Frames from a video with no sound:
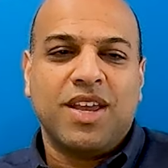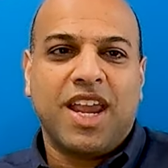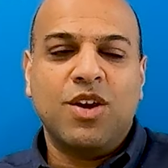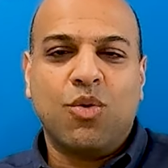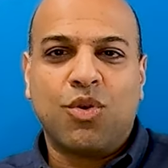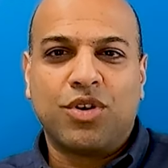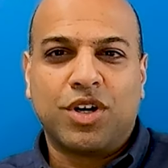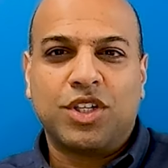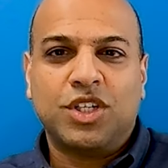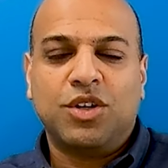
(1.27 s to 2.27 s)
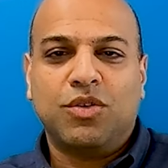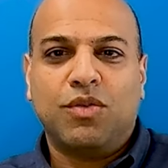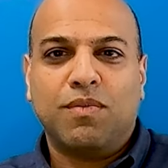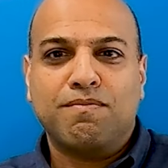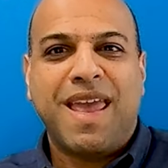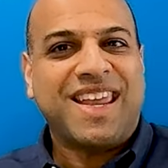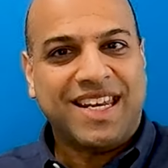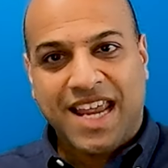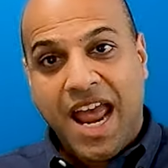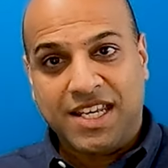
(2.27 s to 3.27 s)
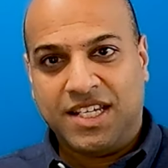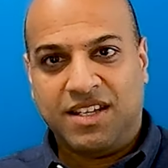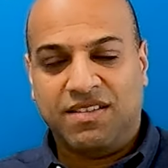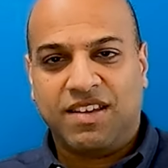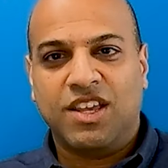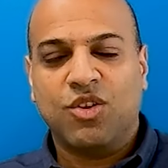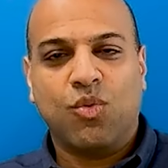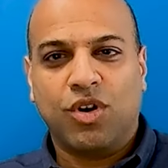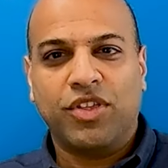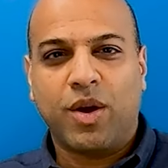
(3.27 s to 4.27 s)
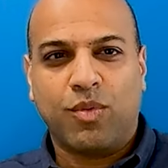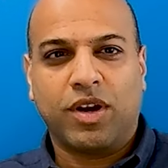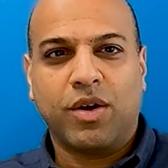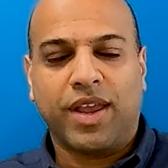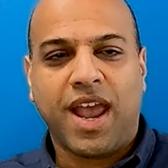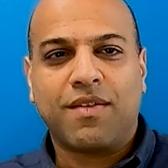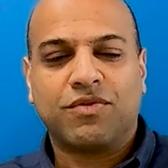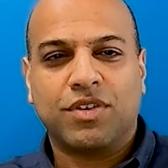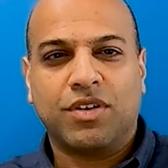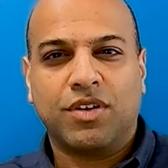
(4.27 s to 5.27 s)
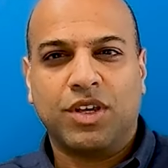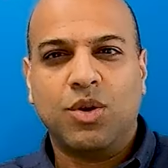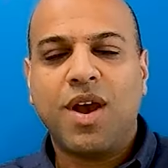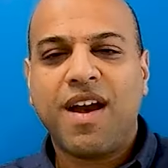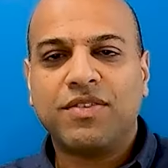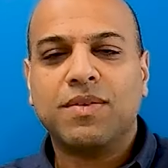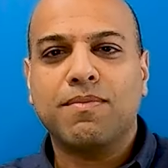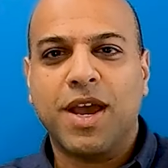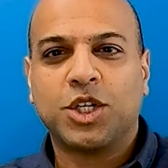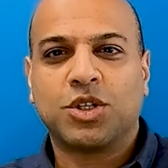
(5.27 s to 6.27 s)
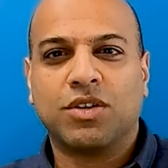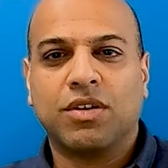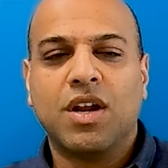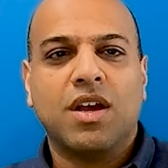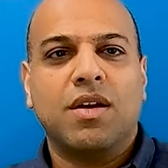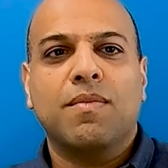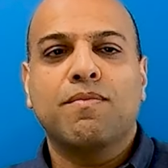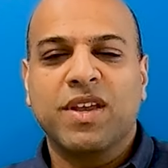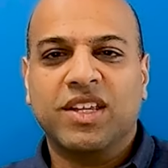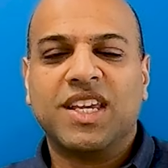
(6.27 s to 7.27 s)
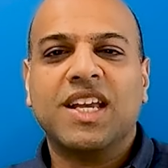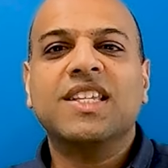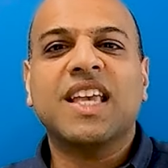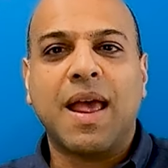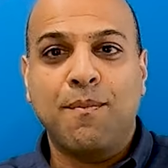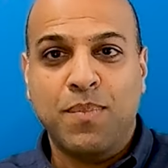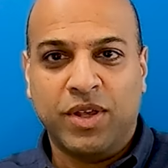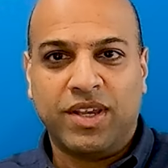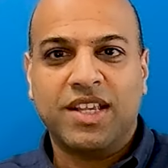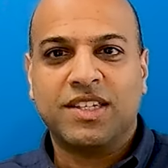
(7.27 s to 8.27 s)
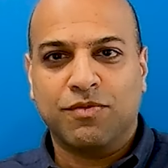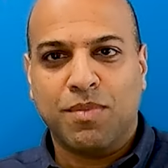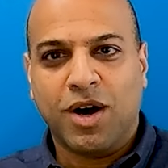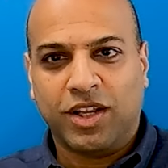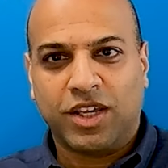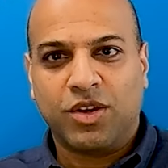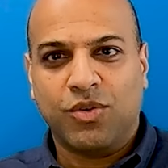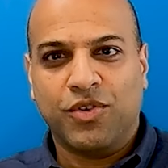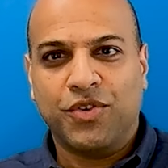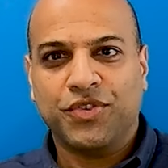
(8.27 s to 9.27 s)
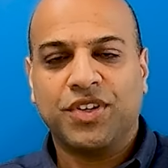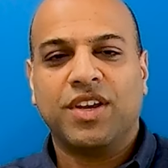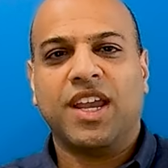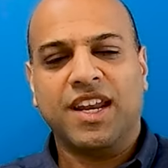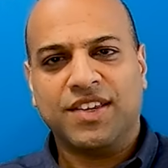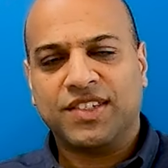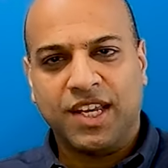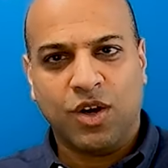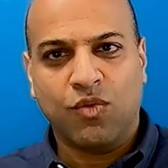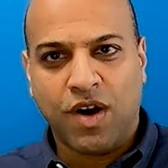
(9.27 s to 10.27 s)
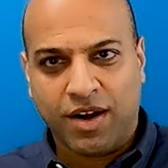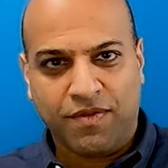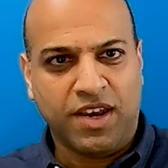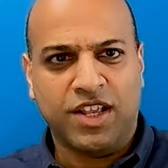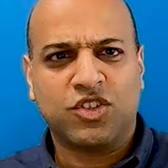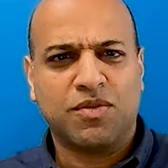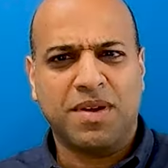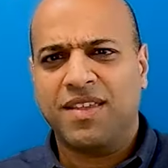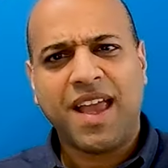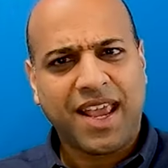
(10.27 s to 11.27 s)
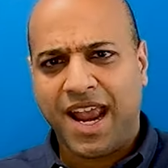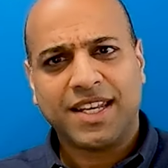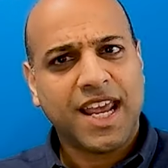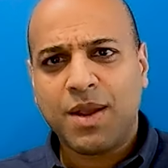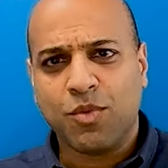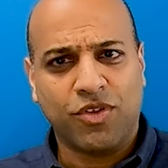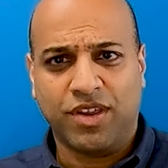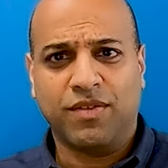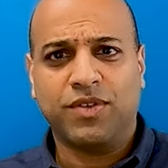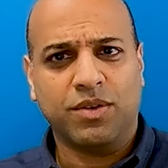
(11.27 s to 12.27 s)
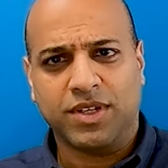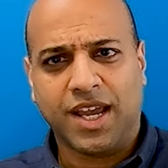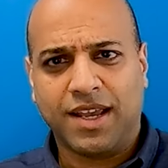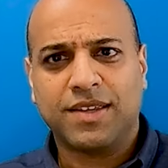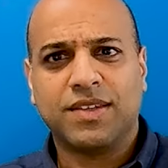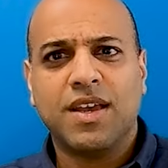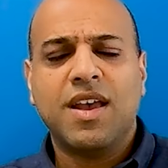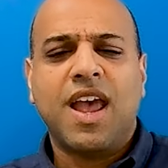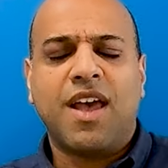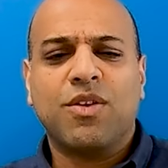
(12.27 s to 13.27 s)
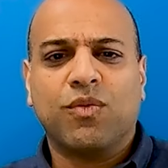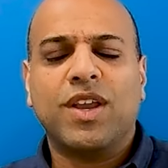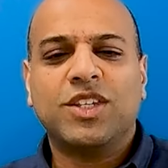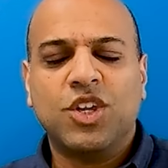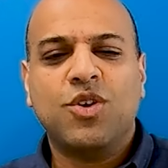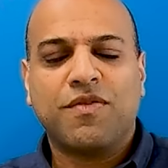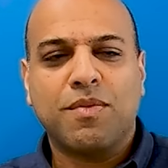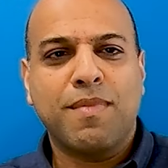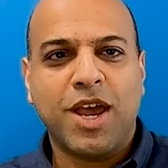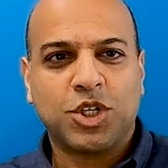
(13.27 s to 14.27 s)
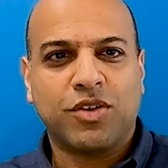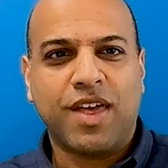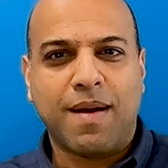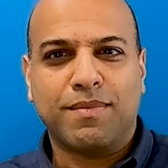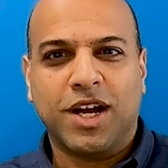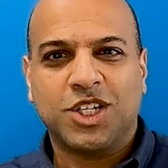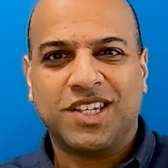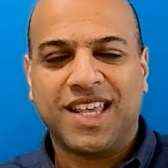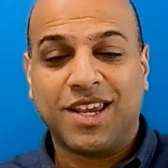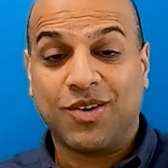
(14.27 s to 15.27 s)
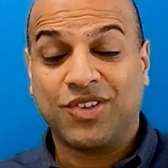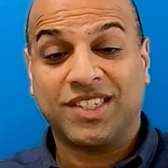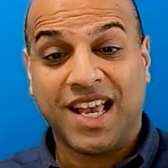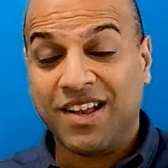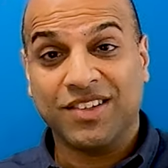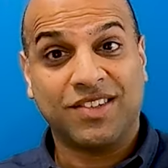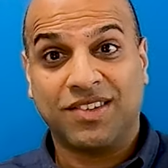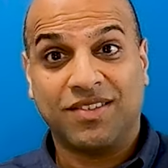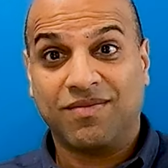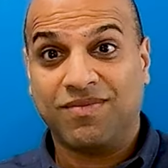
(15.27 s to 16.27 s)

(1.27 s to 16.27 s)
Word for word: In order to make a dent in the world that we're going after, you have to measure millions and billions of molecules in a single run of an instrument. And that can't take more than a few days. And the reason you have to measure that much is that your cells,